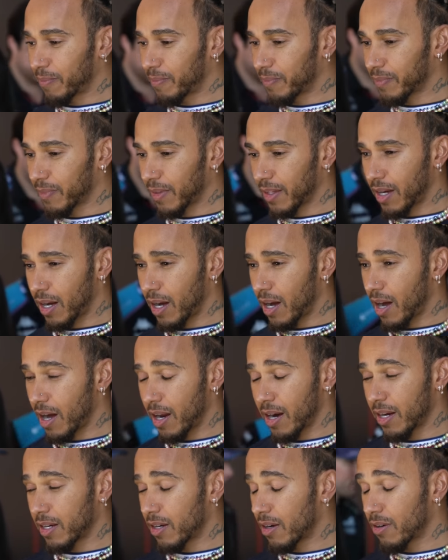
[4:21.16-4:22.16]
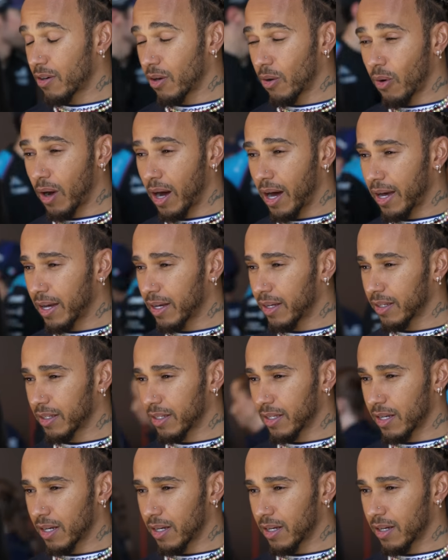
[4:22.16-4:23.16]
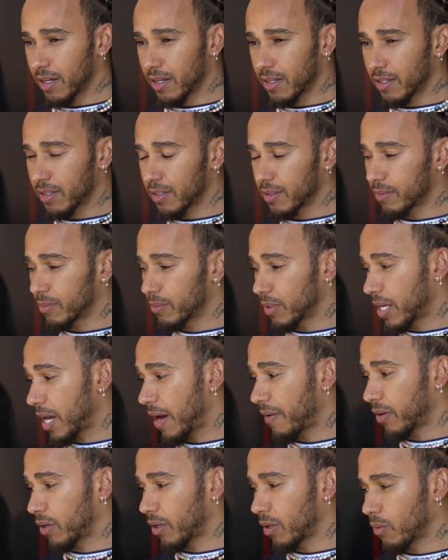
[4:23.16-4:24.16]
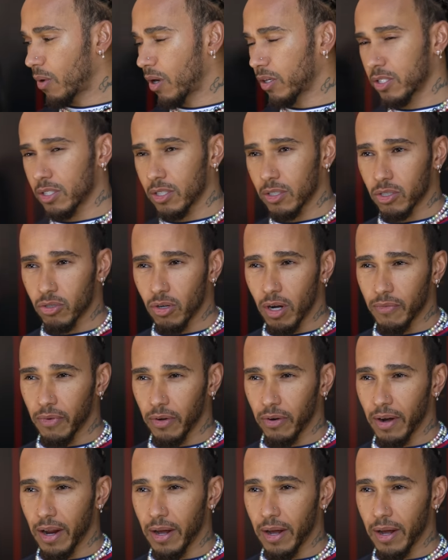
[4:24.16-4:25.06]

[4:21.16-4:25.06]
I, and I don't know why. Uh, we have a lot of work to do to try and figure it